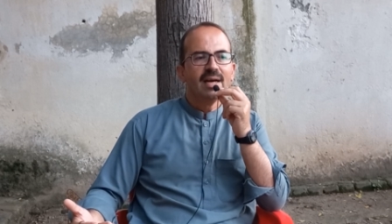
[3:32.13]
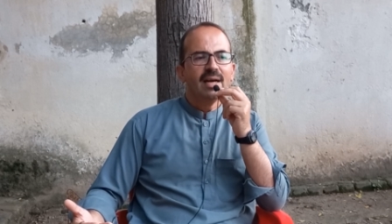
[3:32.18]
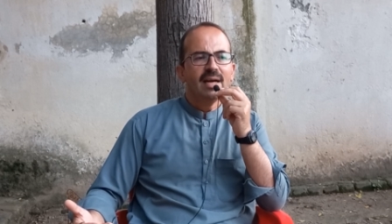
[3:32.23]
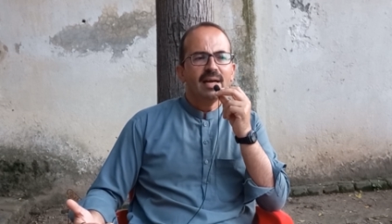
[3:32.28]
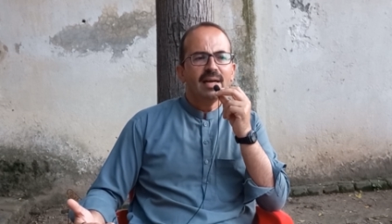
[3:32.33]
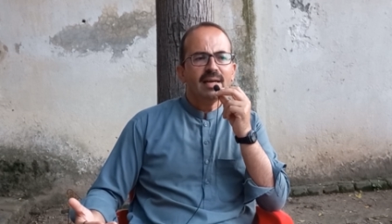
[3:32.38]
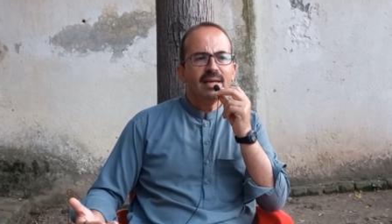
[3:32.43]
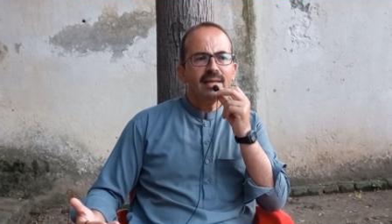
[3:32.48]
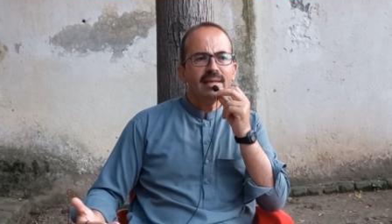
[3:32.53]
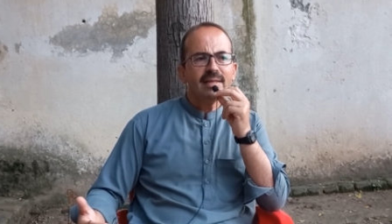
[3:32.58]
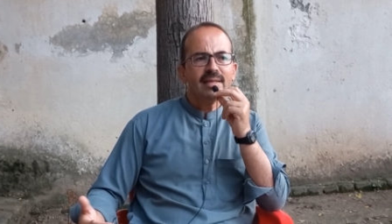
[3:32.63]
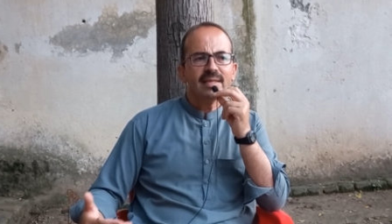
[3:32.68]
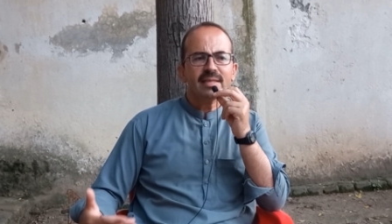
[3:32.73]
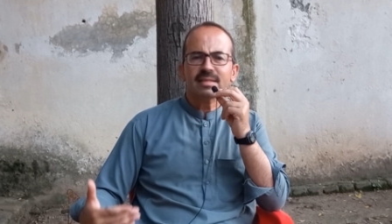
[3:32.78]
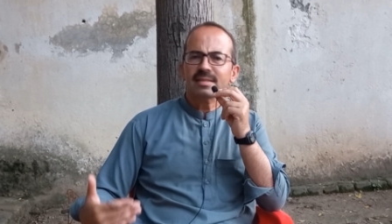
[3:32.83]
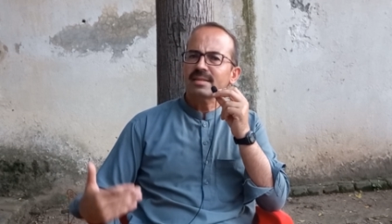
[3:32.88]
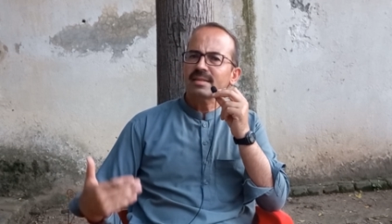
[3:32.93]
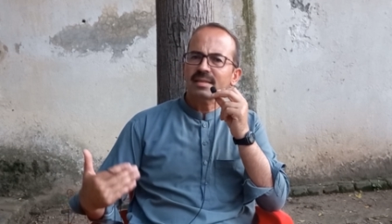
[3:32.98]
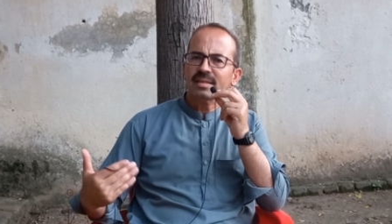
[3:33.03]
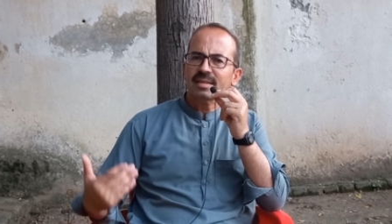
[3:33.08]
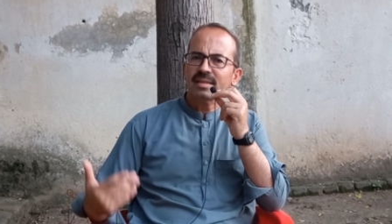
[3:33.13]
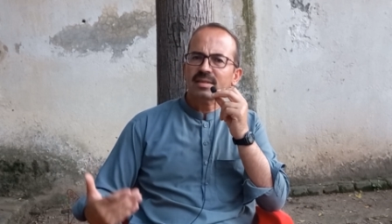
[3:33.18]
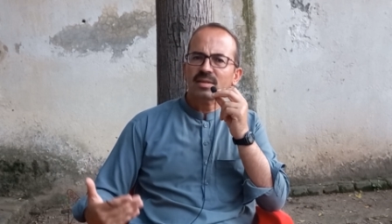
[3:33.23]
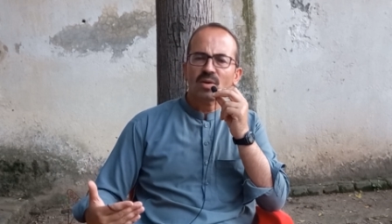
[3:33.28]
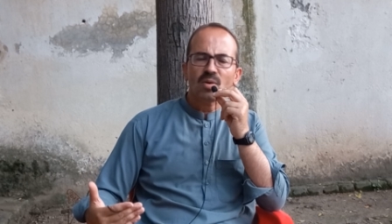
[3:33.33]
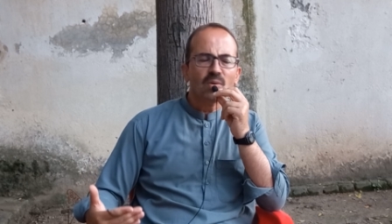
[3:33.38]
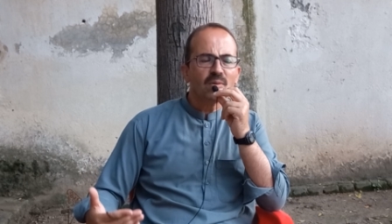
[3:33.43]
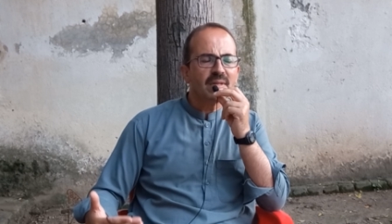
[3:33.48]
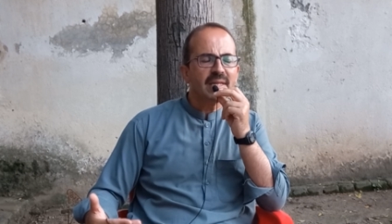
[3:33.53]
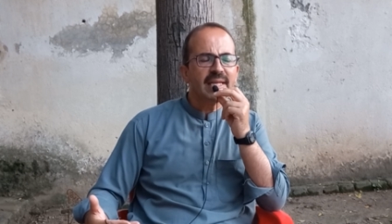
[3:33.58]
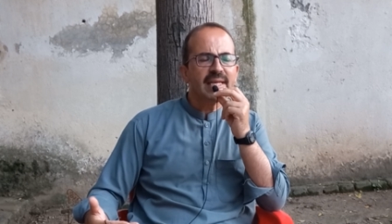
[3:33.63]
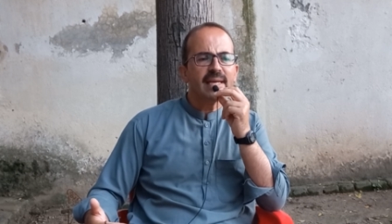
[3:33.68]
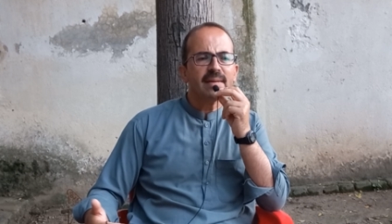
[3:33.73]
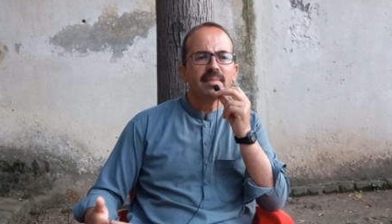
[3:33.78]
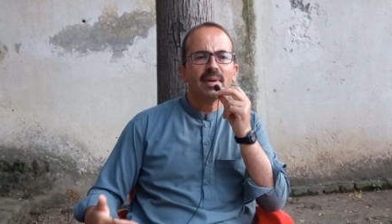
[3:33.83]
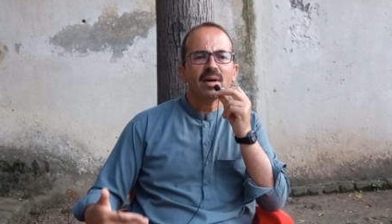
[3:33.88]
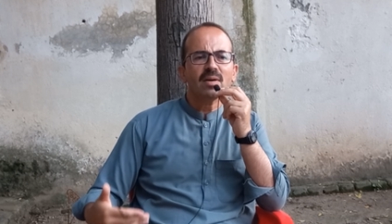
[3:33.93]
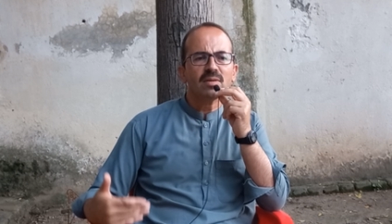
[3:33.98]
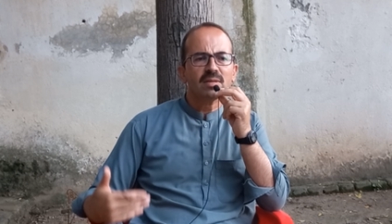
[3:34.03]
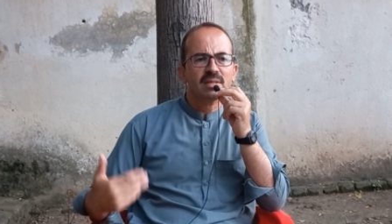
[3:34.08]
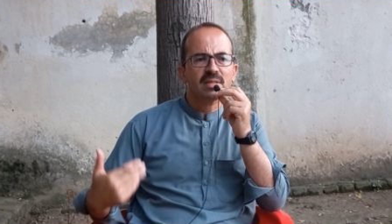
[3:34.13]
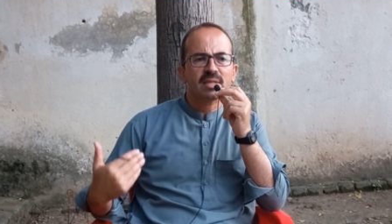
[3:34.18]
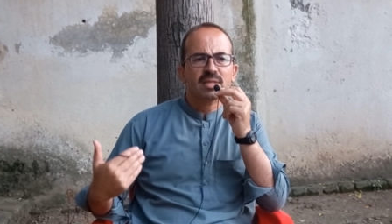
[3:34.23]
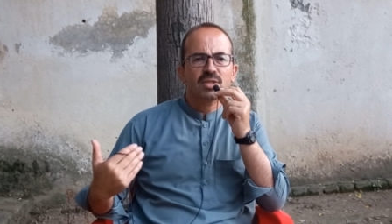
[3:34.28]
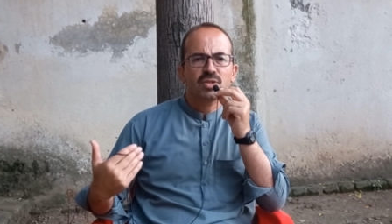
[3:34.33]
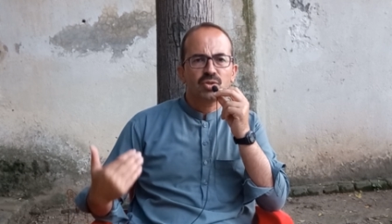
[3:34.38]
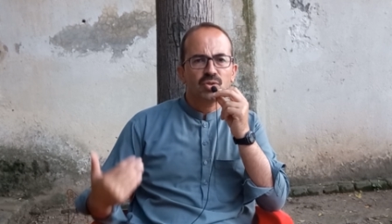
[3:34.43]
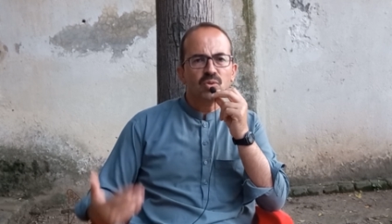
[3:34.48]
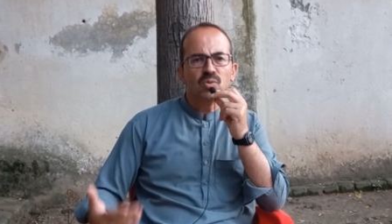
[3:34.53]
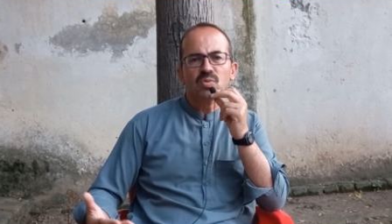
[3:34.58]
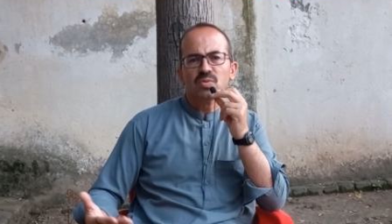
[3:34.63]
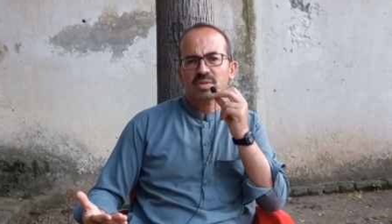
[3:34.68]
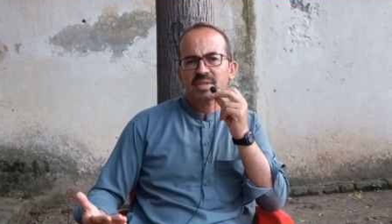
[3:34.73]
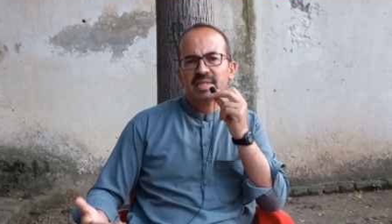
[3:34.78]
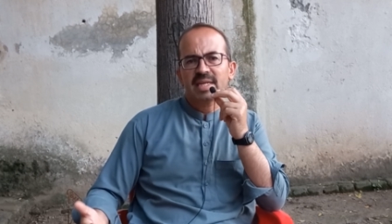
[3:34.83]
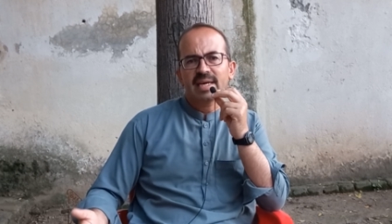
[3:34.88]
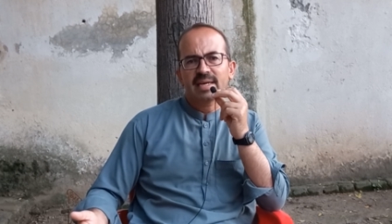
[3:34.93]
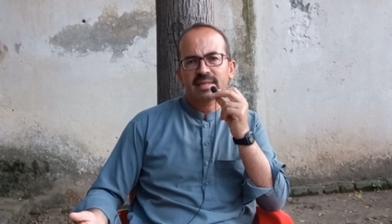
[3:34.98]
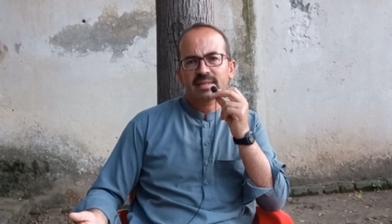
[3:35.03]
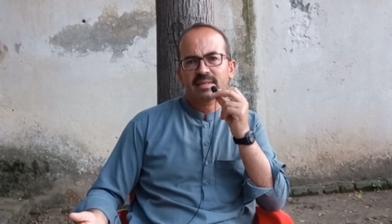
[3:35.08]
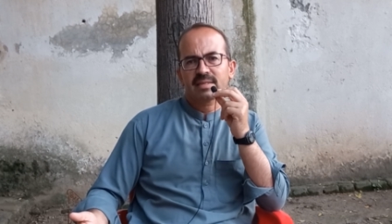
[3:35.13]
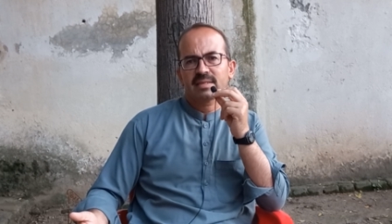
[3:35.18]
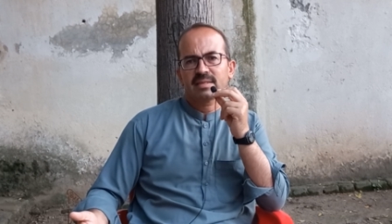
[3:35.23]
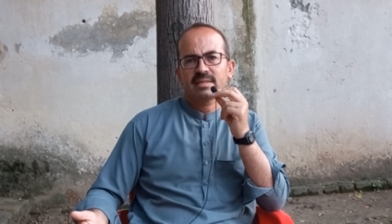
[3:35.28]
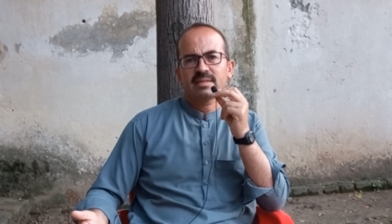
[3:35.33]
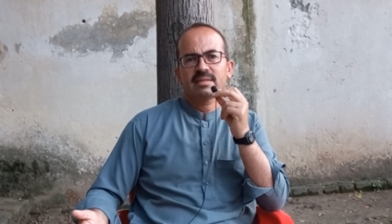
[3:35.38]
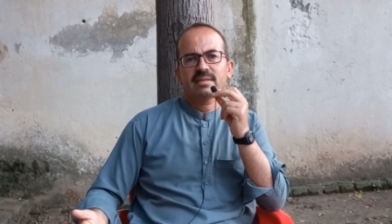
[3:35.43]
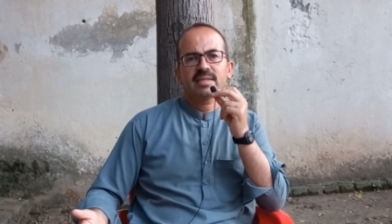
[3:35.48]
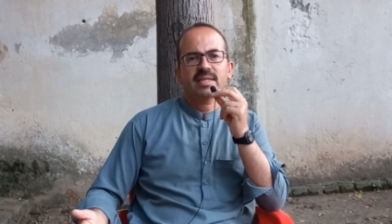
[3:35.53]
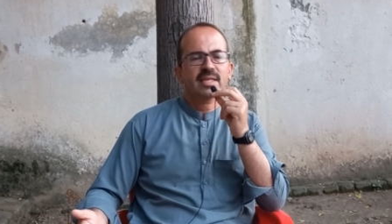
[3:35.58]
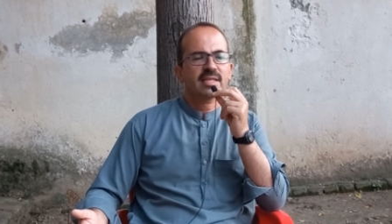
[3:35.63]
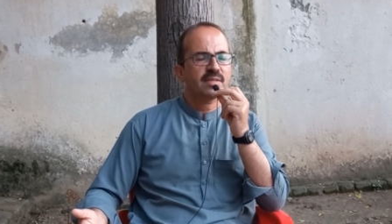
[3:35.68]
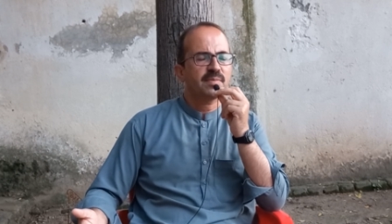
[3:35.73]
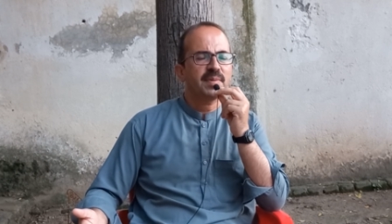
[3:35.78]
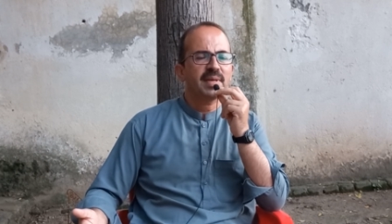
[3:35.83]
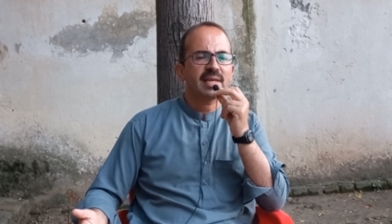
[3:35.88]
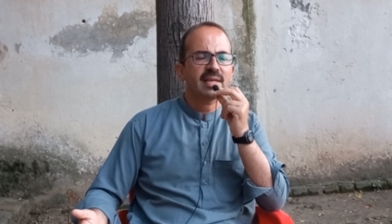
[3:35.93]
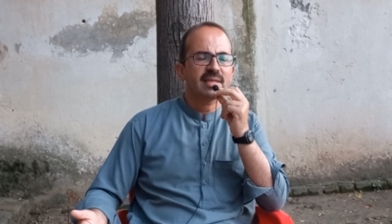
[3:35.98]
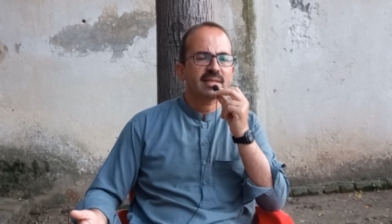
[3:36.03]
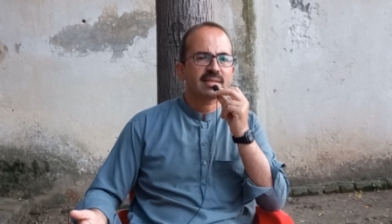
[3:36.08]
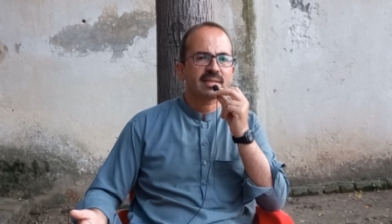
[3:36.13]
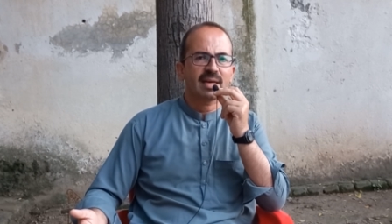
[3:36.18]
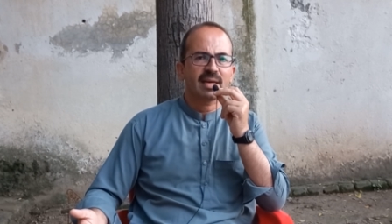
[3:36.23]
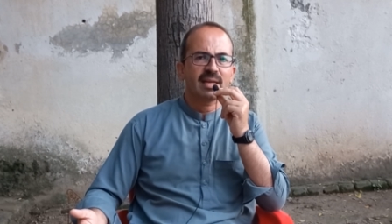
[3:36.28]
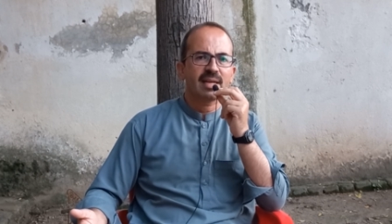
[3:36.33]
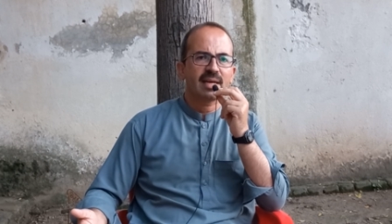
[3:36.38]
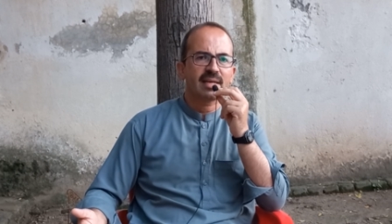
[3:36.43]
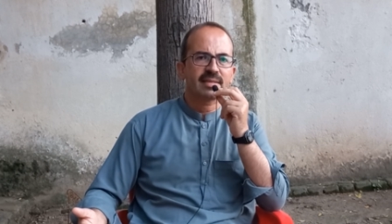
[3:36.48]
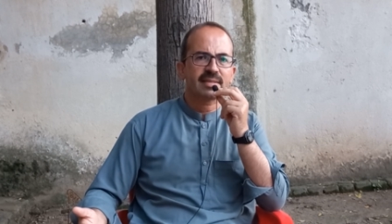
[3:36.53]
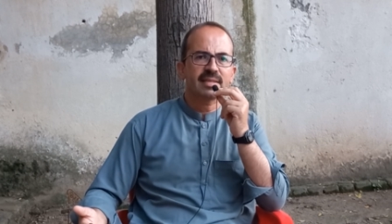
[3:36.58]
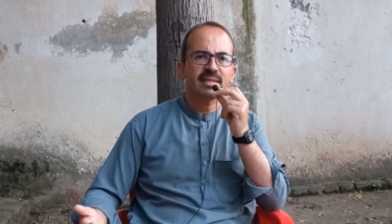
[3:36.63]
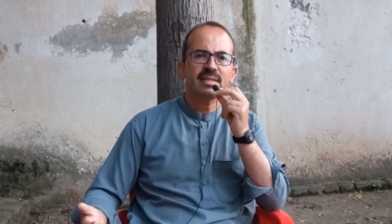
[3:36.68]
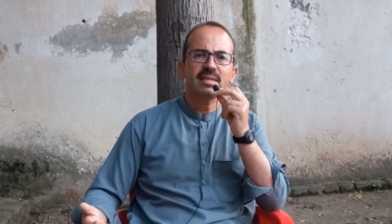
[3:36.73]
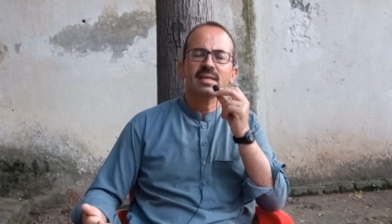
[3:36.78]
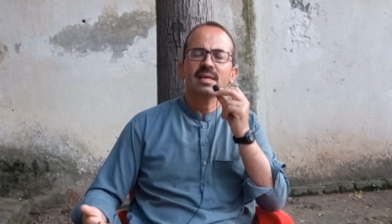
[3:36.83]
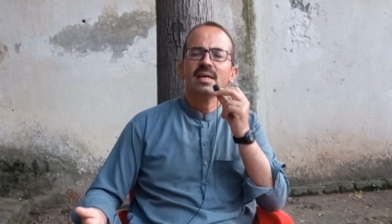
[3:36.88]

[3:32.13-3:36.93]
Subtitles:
And it's not only about the Jews that Shakespeare has highlighted.